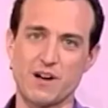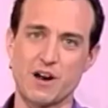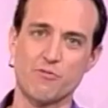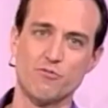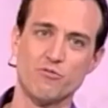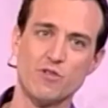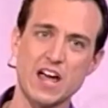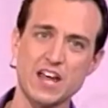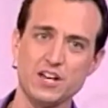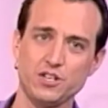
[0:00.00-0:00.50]
My
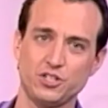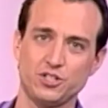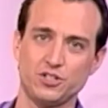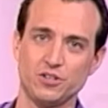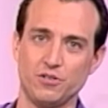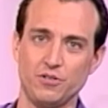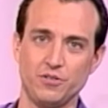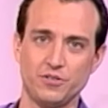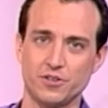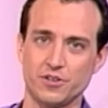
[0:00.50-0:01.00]
right
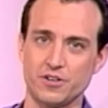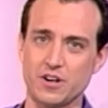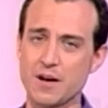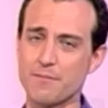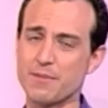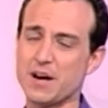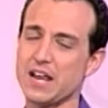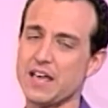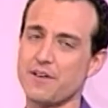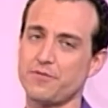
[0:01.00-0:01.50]
shoulder, not
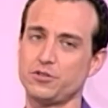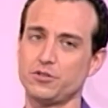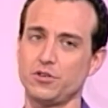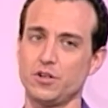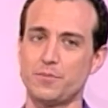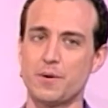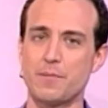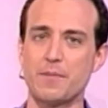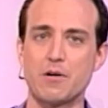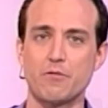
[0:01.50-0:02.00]
my left
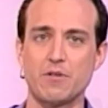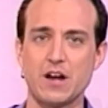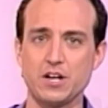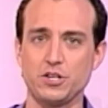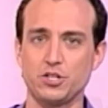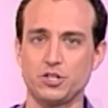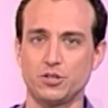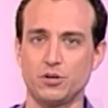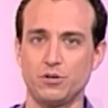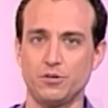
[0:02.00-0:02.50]
shoulder, but my
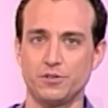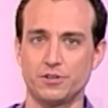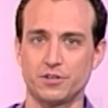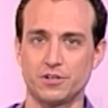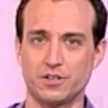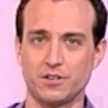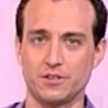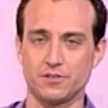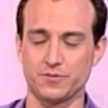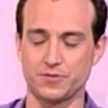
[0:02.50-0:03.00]
right shoulder
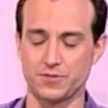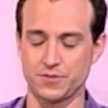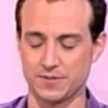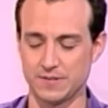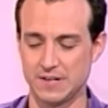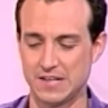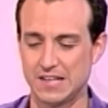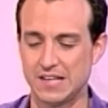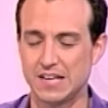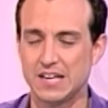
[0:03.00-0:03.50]
hurts.
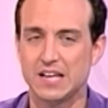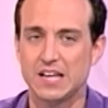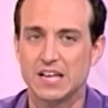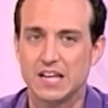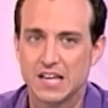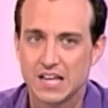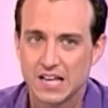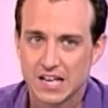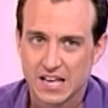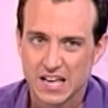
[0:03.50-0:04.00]

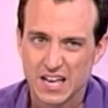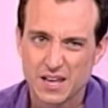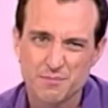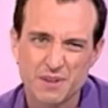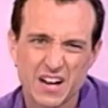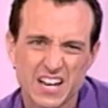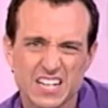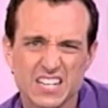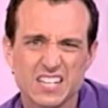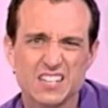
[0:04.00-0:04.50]
And
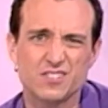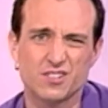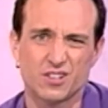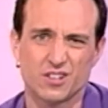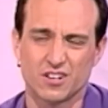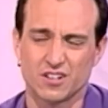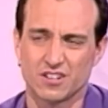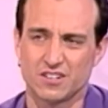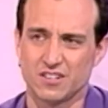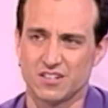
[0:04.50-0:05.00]
my knees
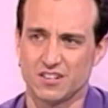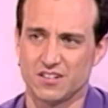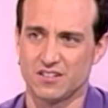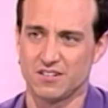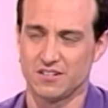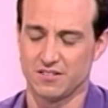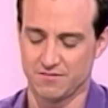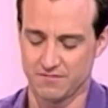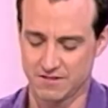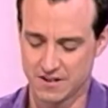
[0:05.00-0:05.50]
hurt,
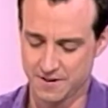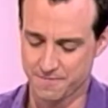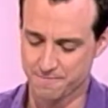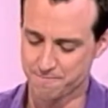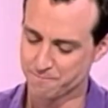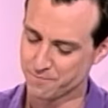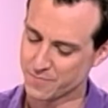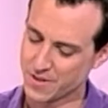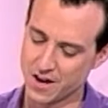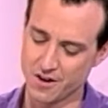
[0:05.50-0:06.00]
right?
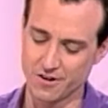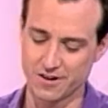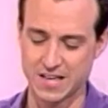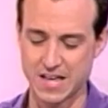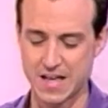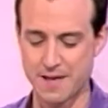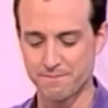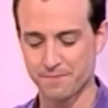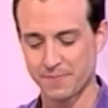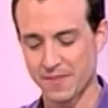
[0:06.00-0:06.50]

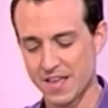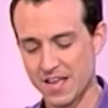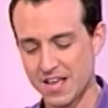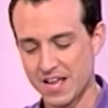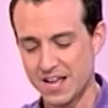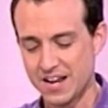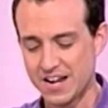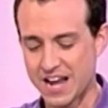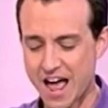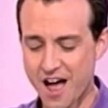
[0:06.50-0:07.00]
Okay.
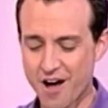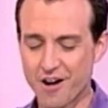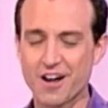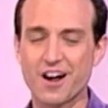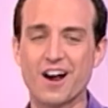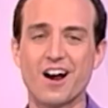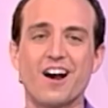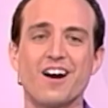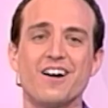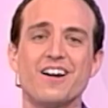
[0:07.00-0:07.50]

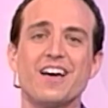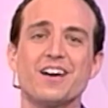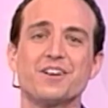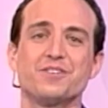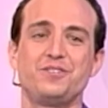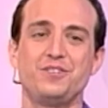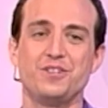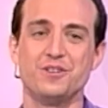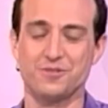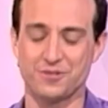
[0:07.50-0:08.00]
Now, our
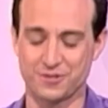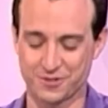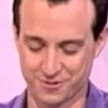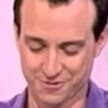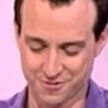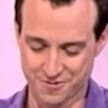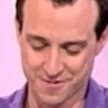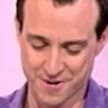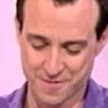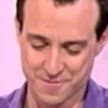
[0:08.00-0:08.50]
next use,
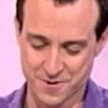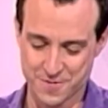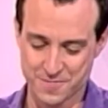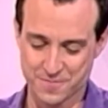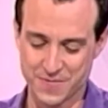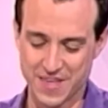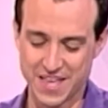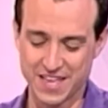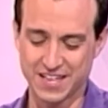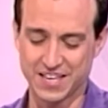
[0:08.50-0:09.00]
remember,
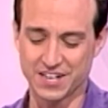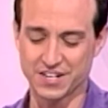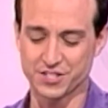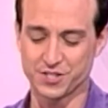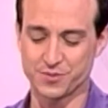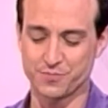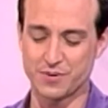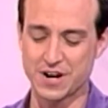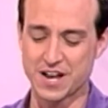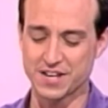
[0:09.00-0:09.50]
it can
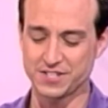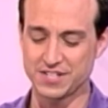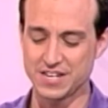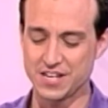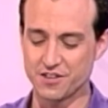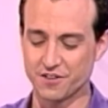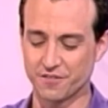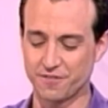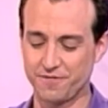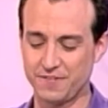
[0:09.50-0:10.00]
express
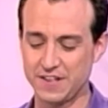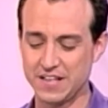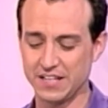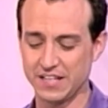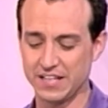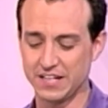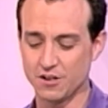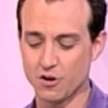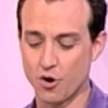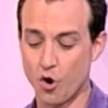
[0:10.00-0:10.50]
either
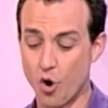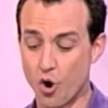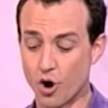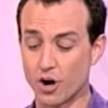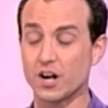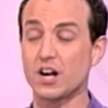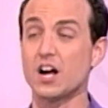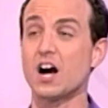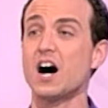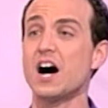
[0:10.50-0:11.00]
feeling or
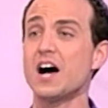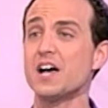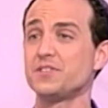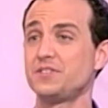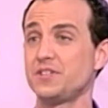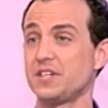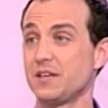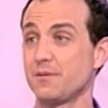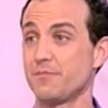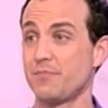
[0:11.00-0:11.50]

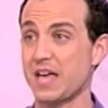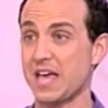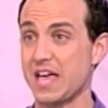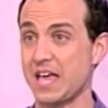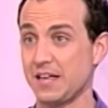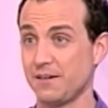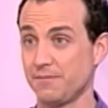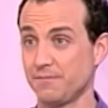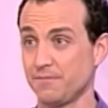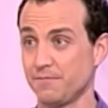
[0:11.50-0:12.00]
causing
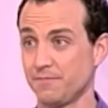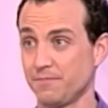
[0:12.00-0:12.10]
pain.